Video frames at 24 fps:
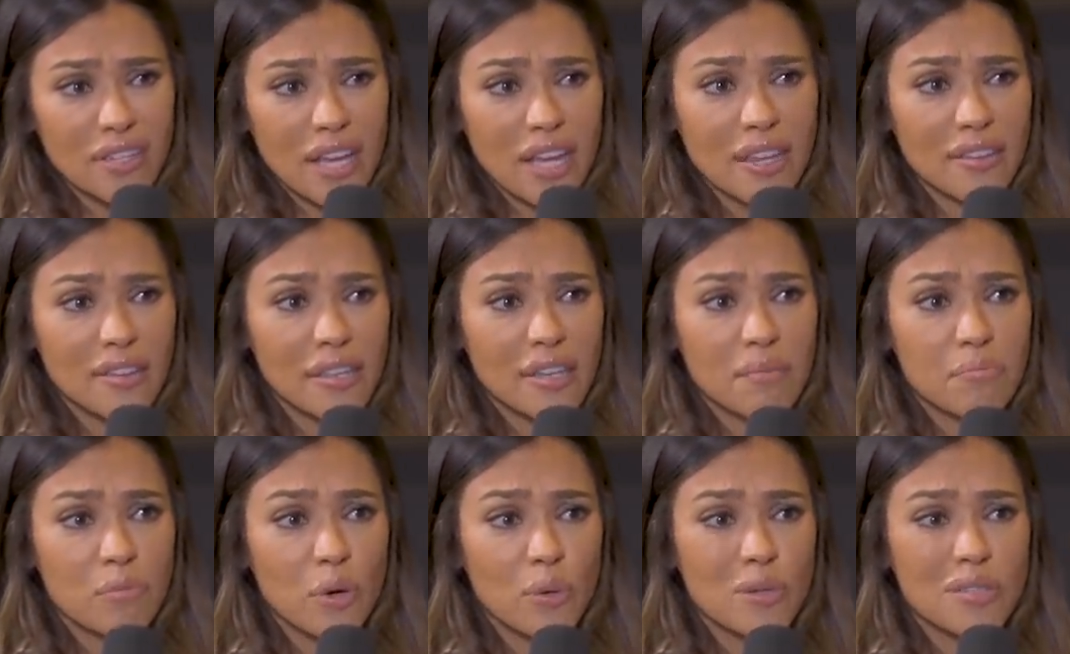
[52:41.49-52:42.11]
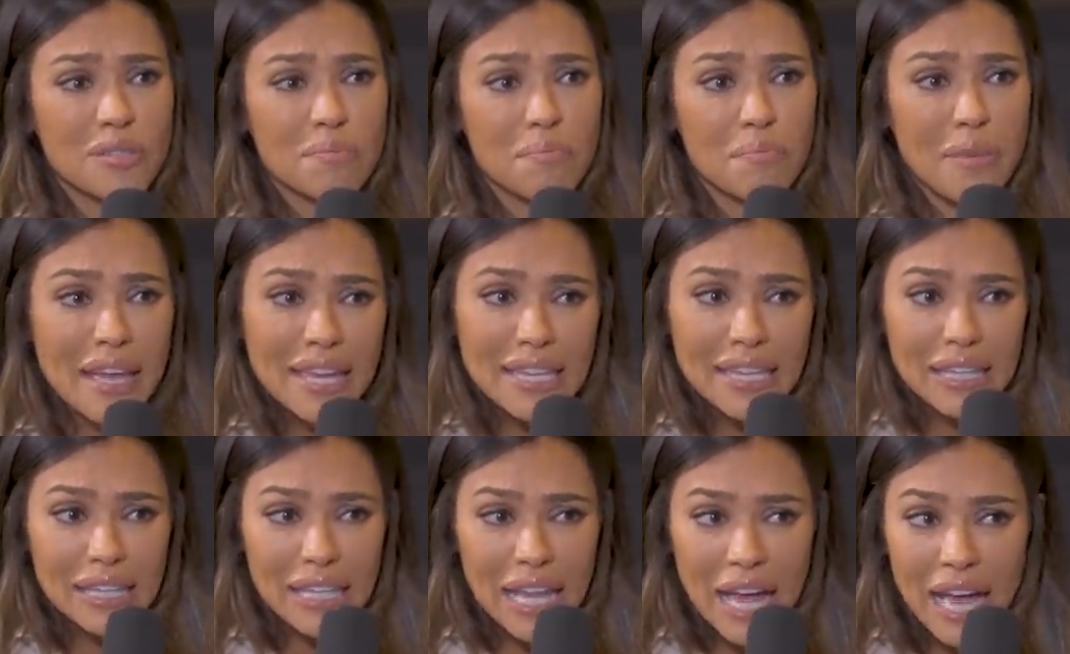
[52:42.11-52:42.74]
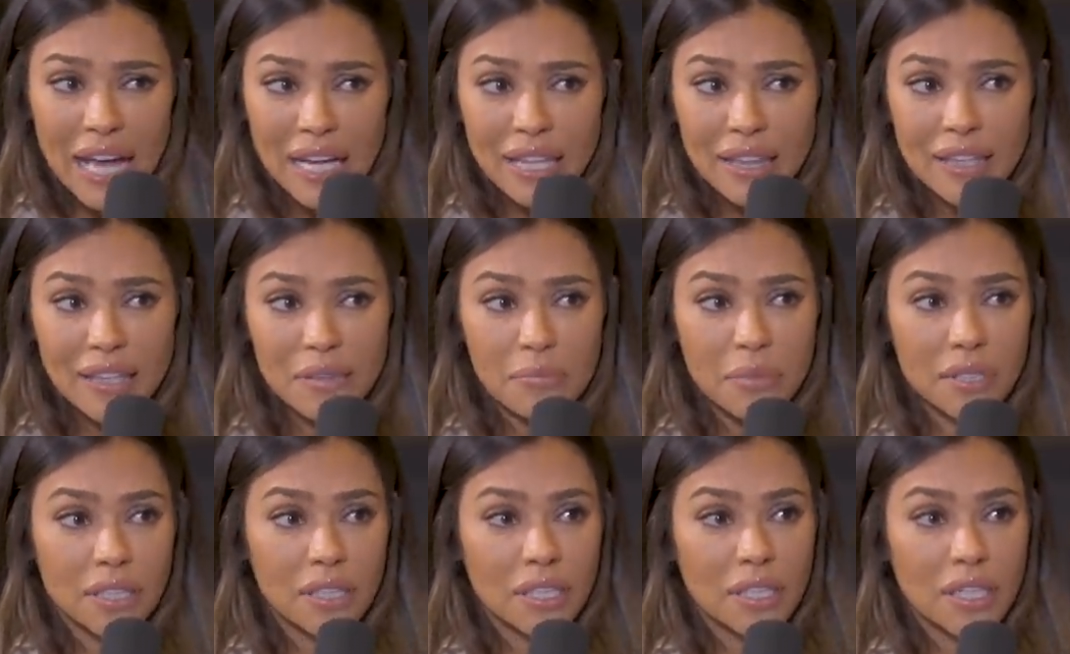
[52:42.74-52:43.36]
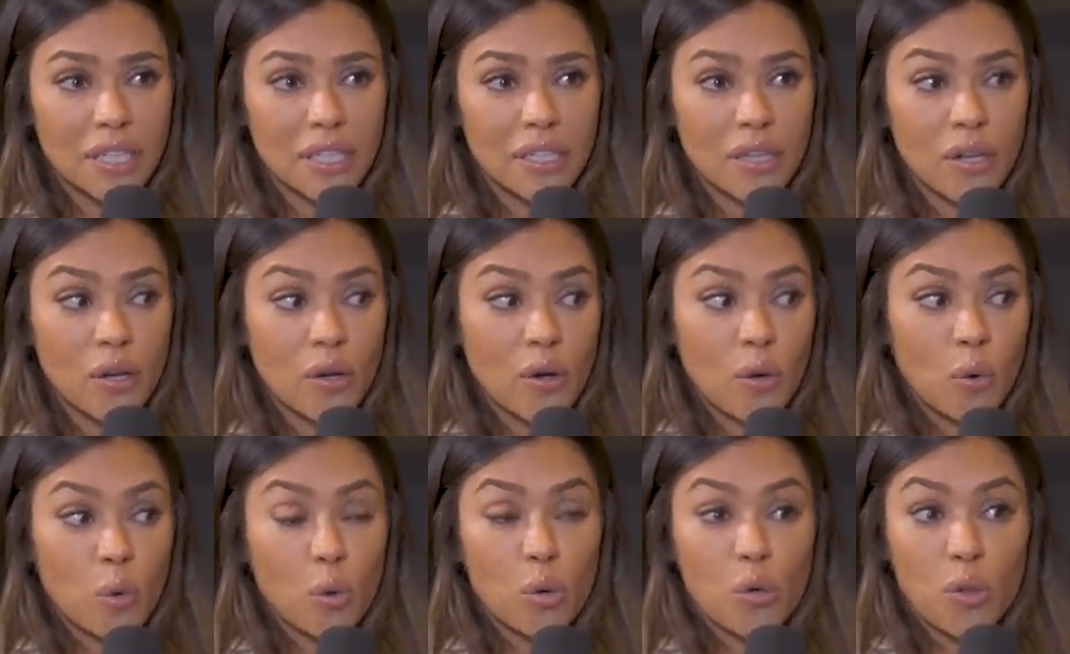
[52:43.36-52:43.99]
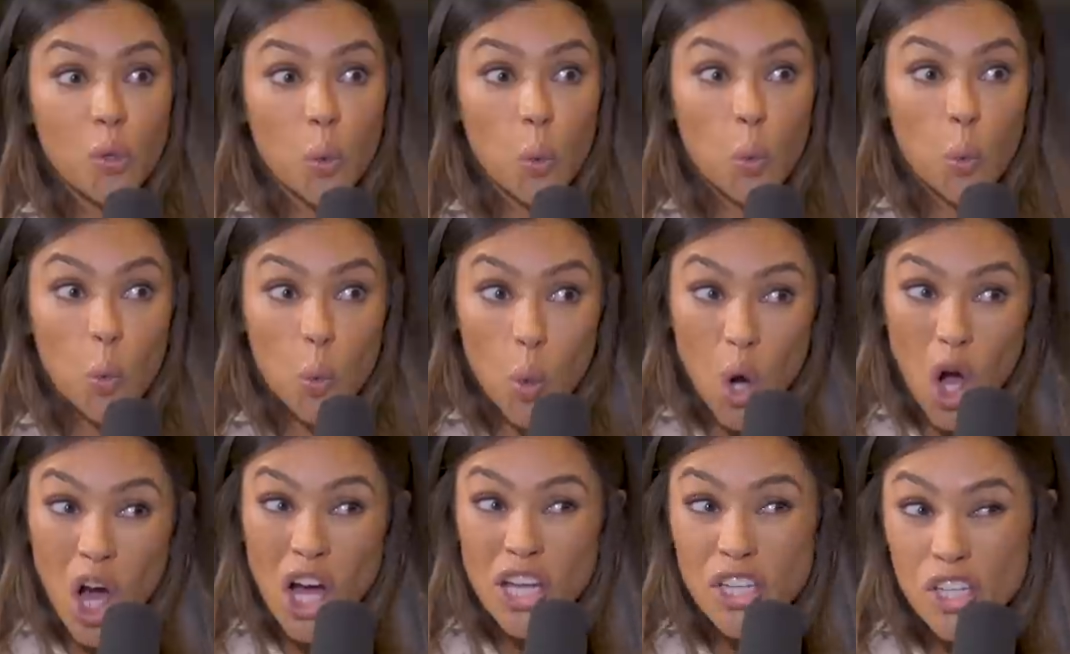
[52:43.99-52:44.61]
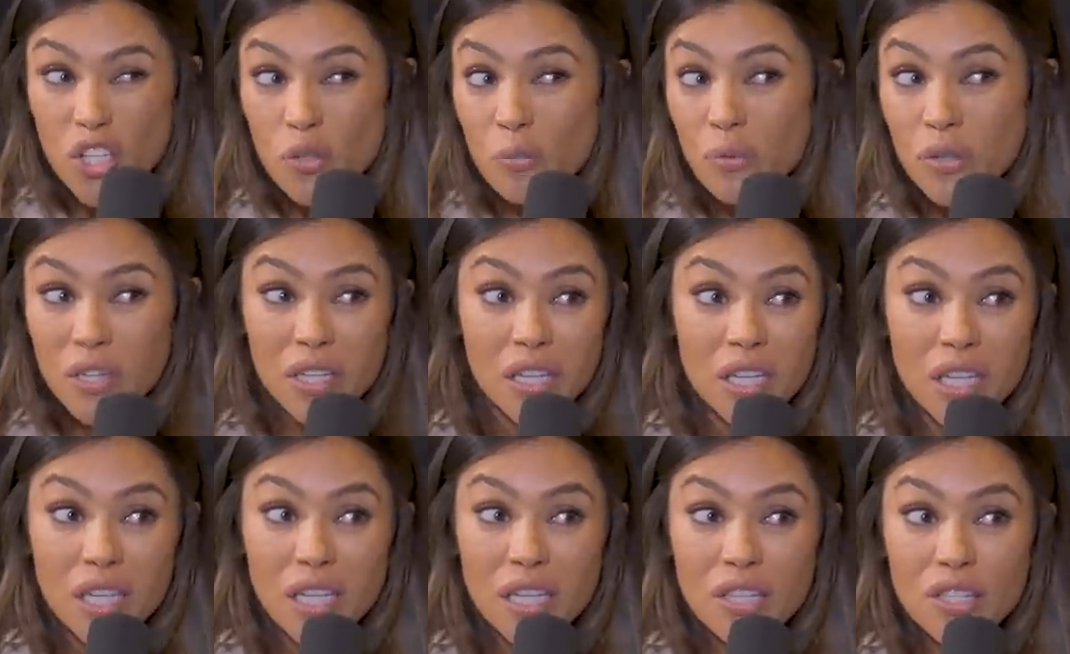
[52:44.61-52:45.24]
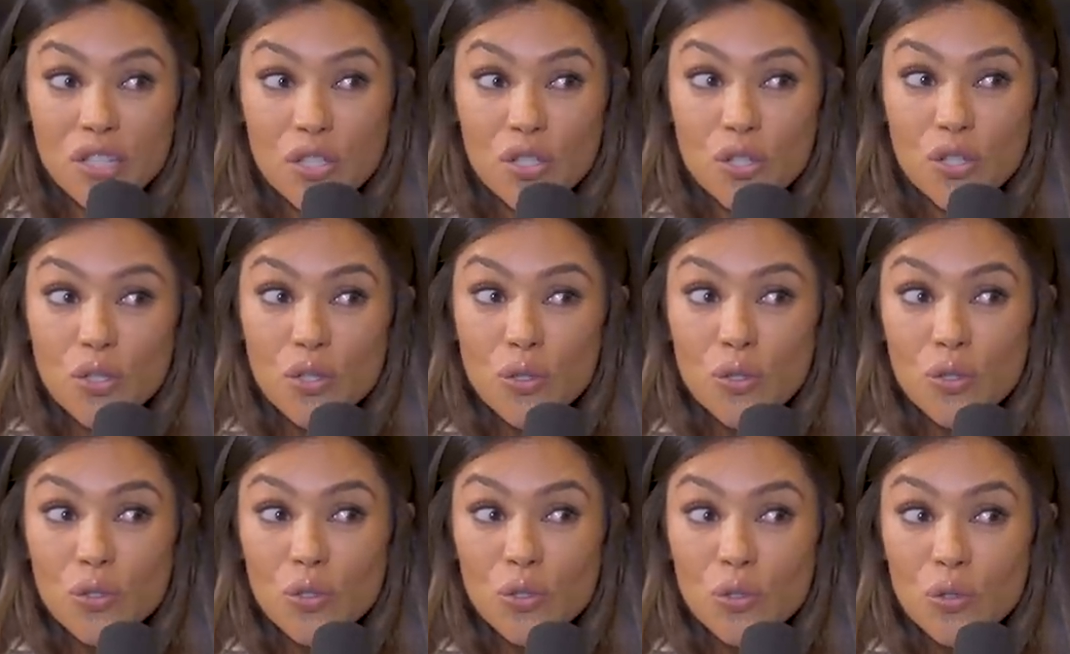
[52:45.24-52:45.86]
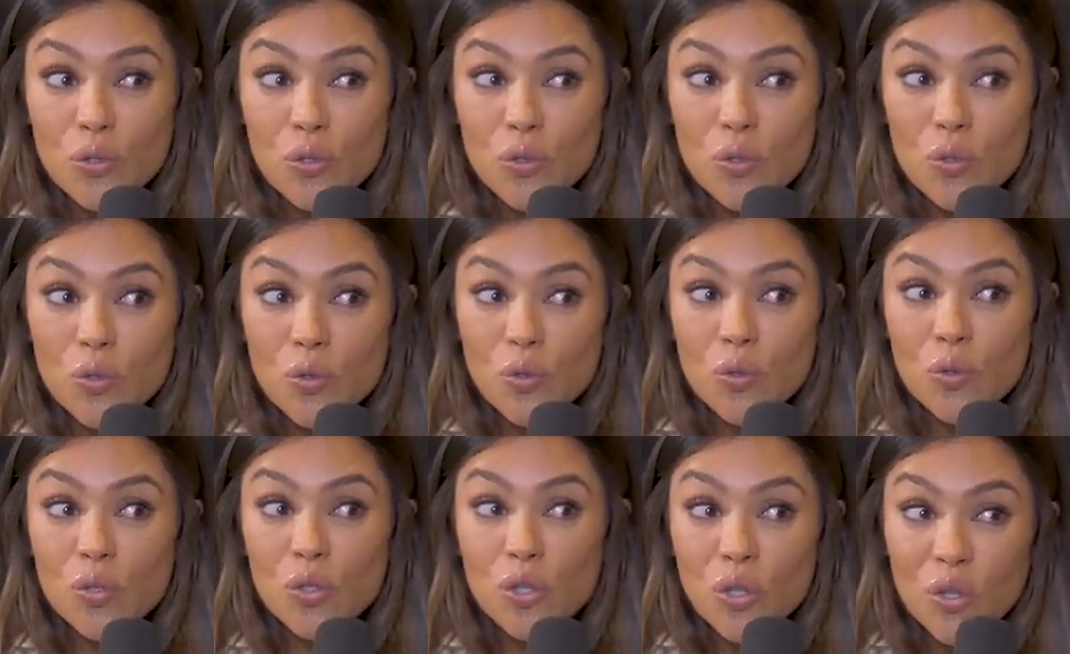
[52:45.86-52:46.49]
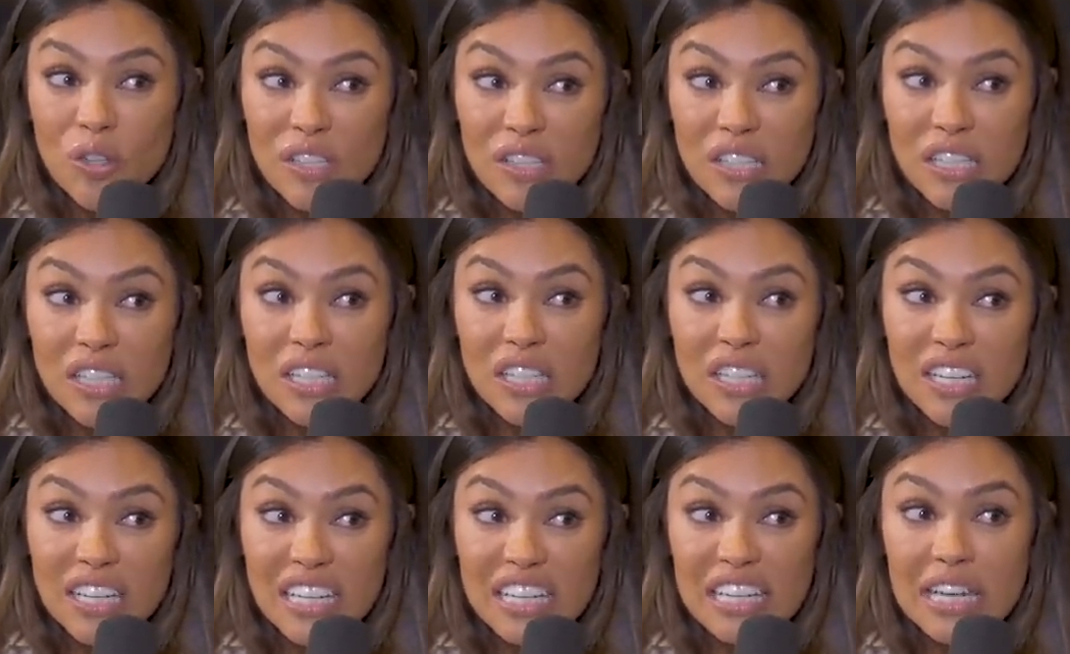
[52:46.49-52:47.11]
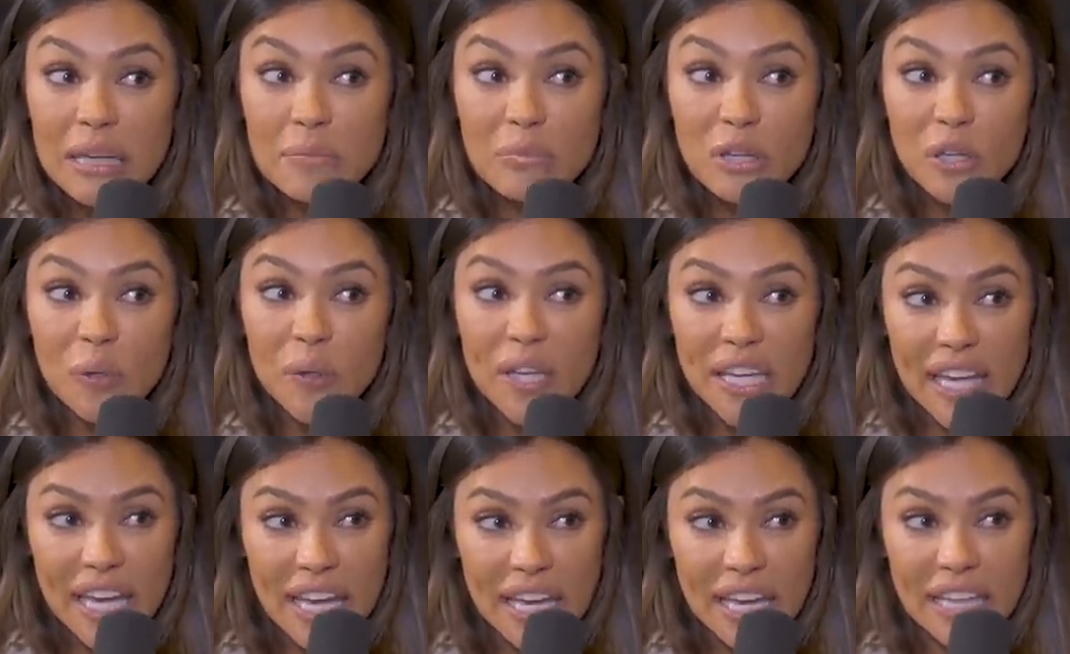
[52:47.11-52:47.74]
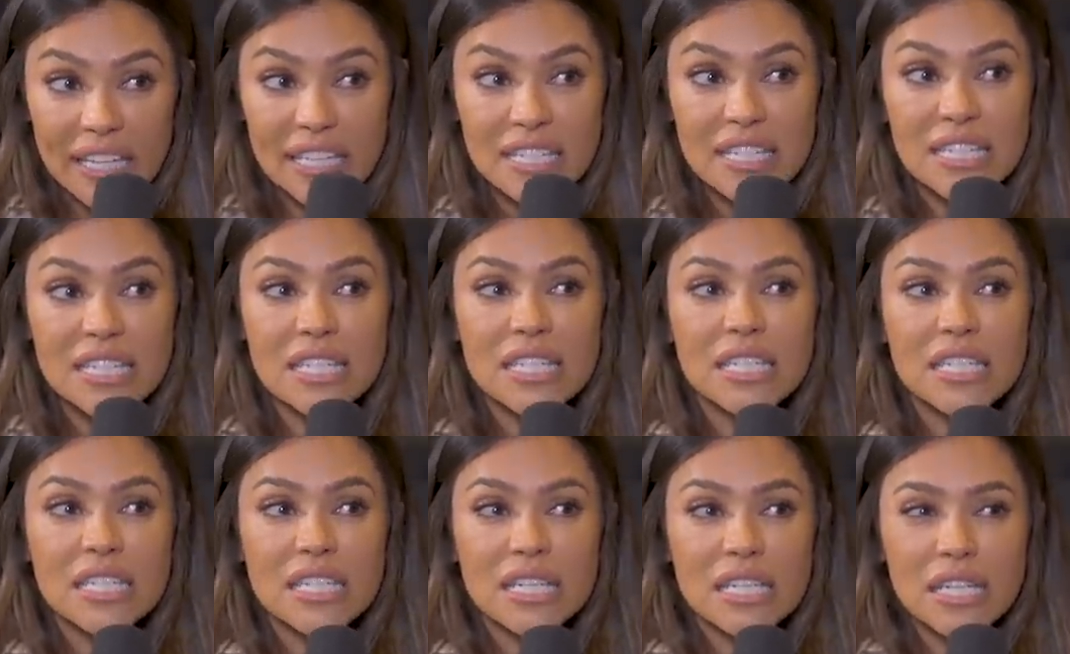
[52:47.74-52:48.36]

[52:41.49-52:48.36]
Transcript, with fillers: I think most men lack the ability or the want really to communicate.